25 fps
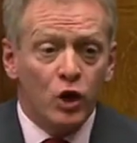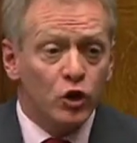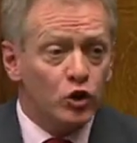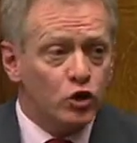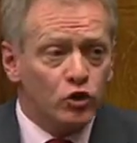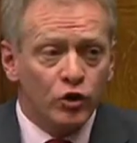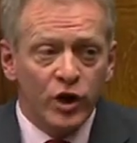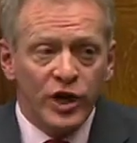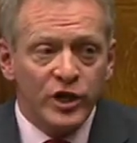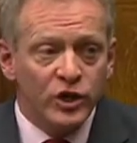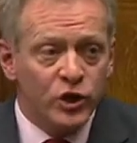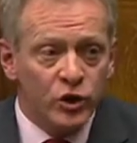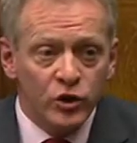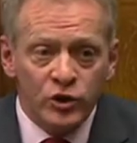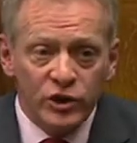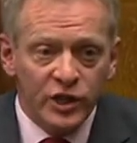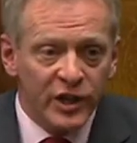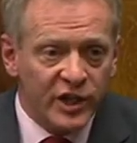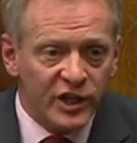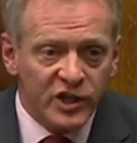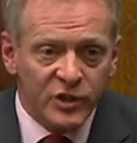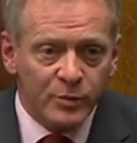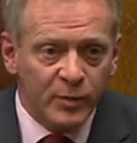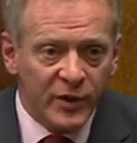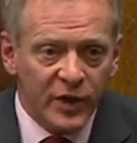trade
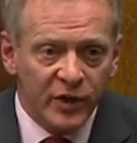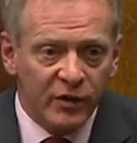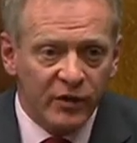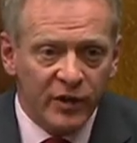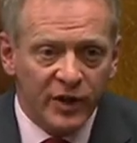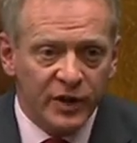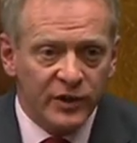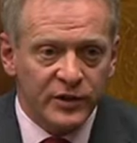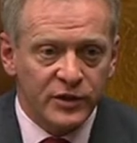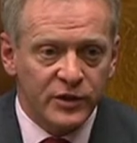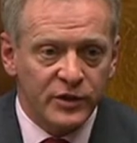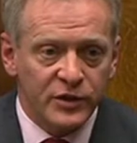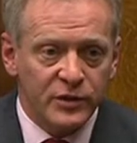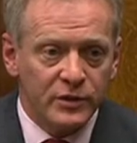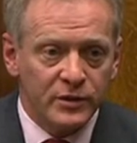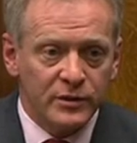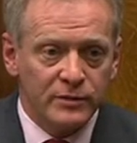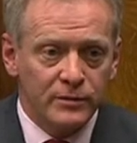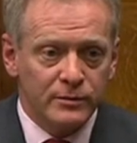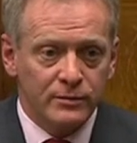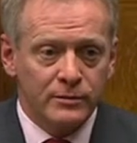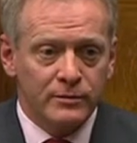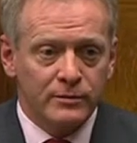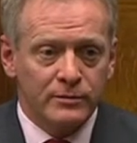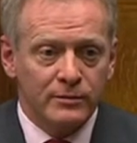union experience,
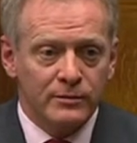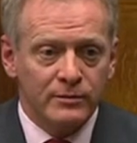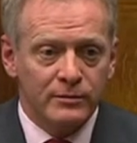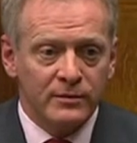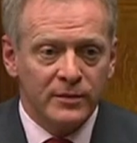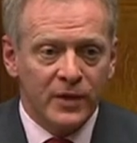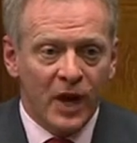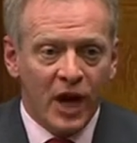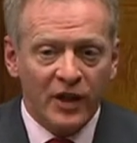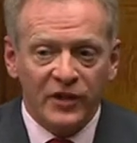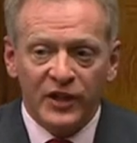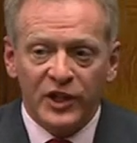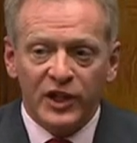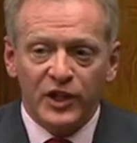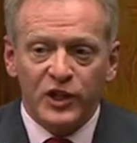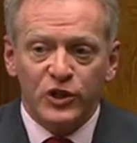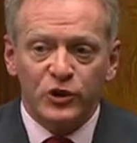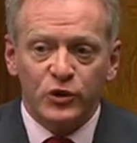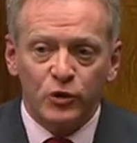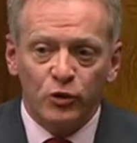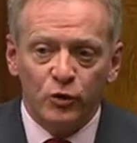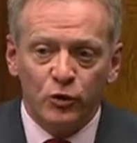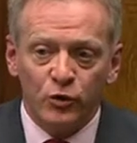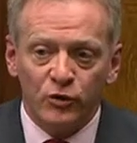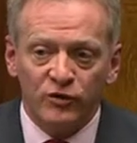I think it
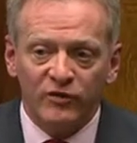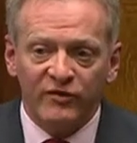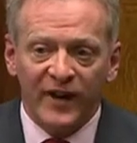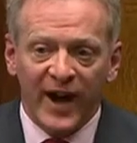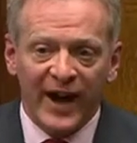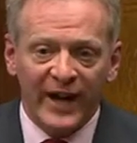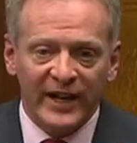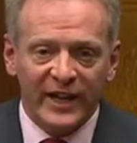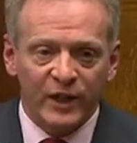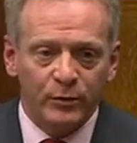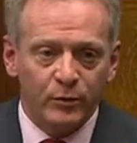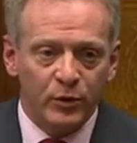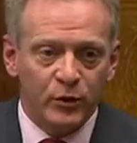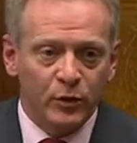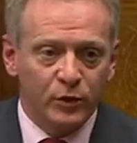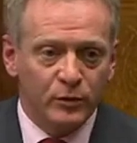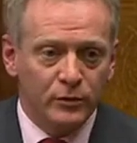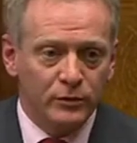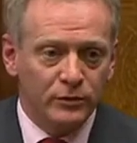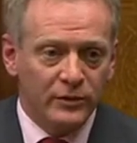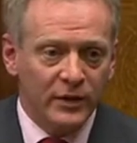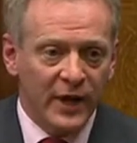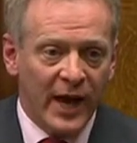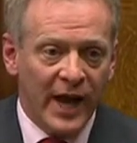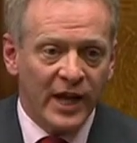is all valuable,
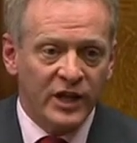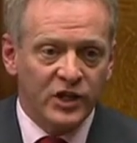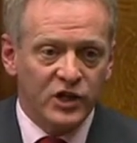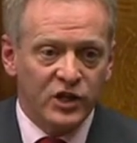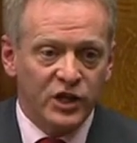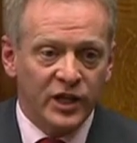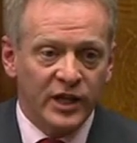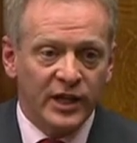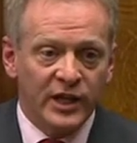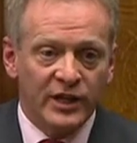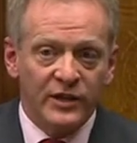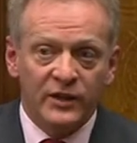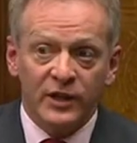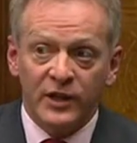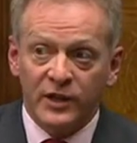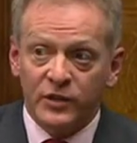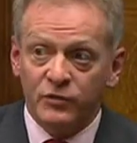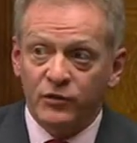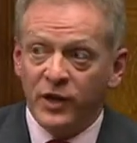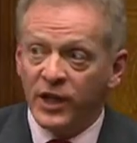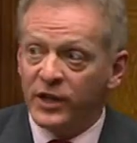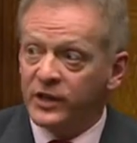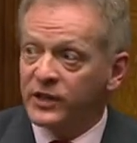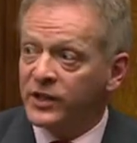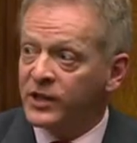absolutely, actually, in
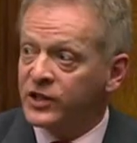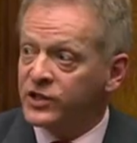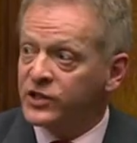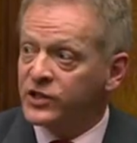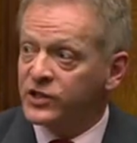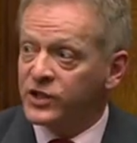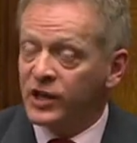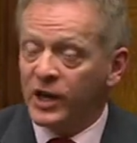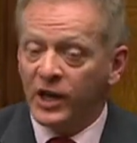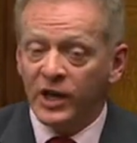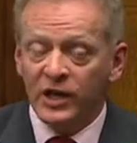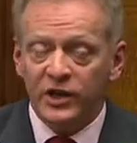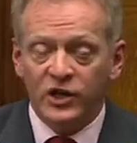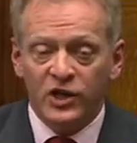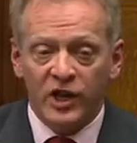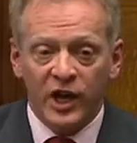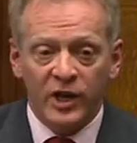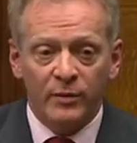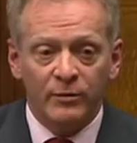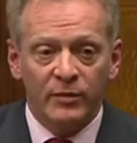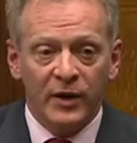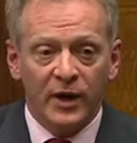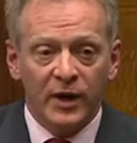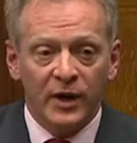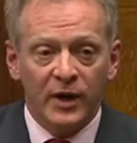this in this uh,
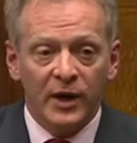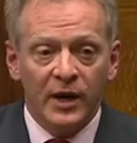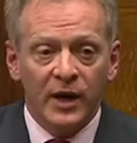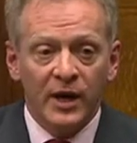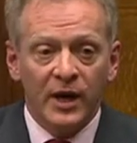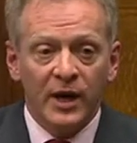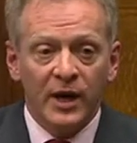chamber.